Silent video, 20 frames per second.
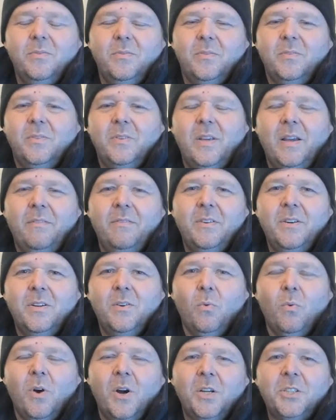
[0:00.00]
having to
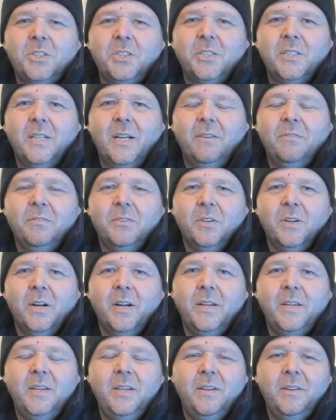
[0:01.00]
wash it after I
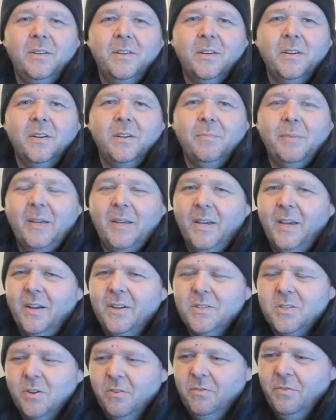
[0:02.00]
eat uh, my
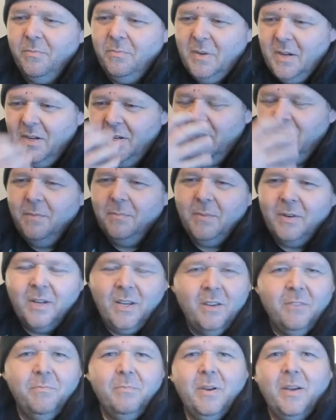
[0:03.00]
eggs over medium and
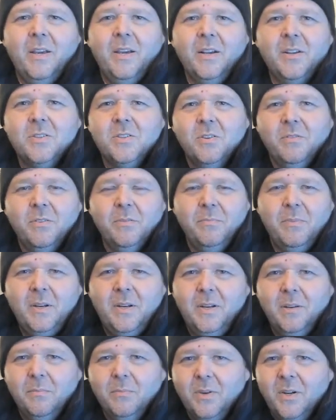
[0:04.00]
have my eggs over
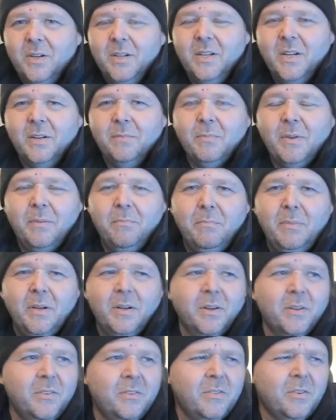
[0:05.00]
medium run down my
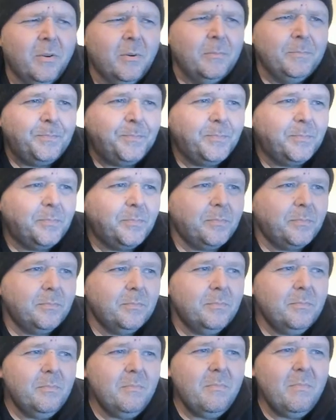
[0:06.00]
beard. So,
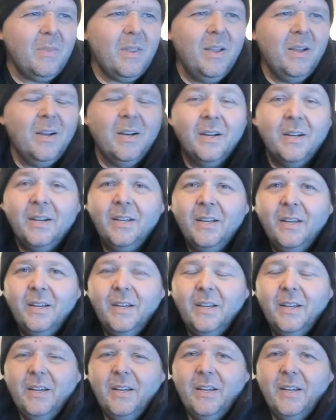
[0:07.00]
uh,
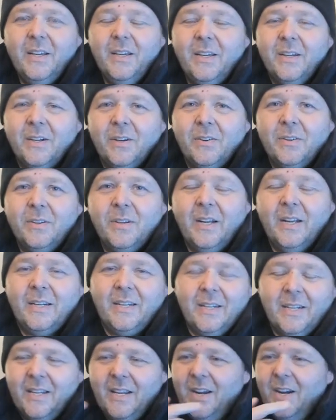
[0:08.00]
you know, and
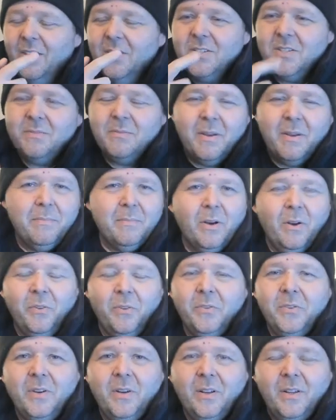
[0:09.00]
getting hairs in my
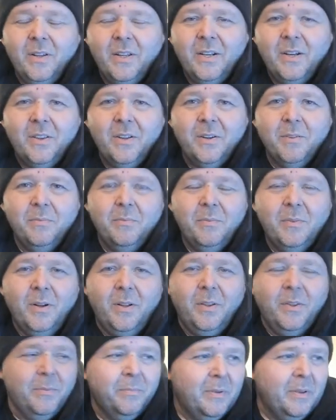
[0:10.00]
mouth and all that other
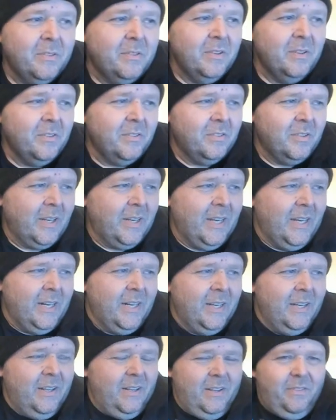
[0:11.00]
other business. So I kind
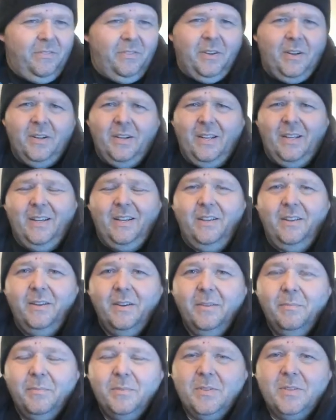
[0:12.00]
of figured, hey,
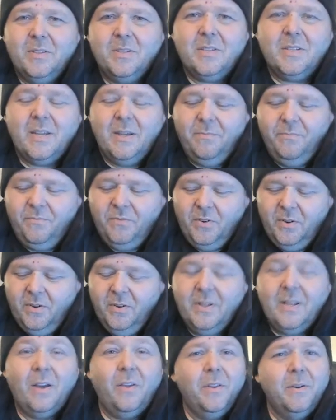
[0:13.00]
hmm, it's time for,
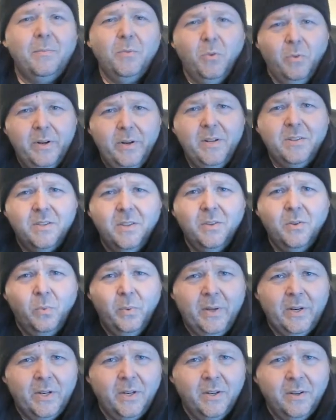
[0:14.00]
now that I'm going into the
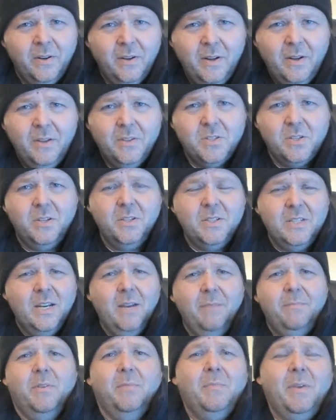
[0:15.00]
winter, it's a good
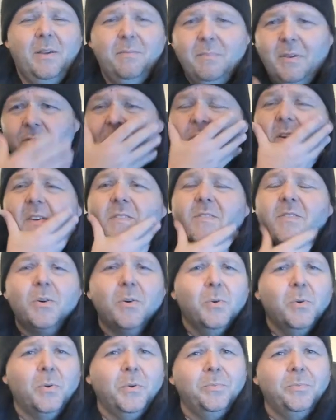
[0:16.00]
time to make my face cold.